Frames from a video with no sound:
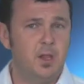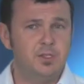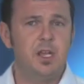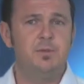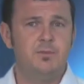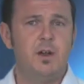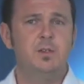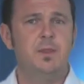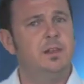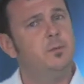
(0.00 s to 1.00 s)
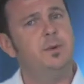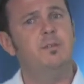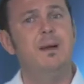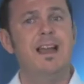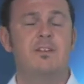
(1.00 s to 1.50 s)
also provide you with a little bit
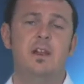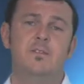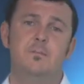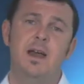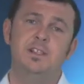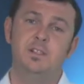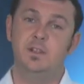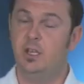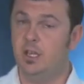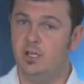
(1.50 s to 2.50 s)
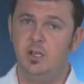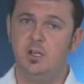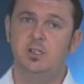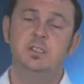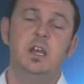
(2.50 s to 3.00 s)
of background information that you can
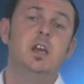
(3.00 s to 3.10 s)
use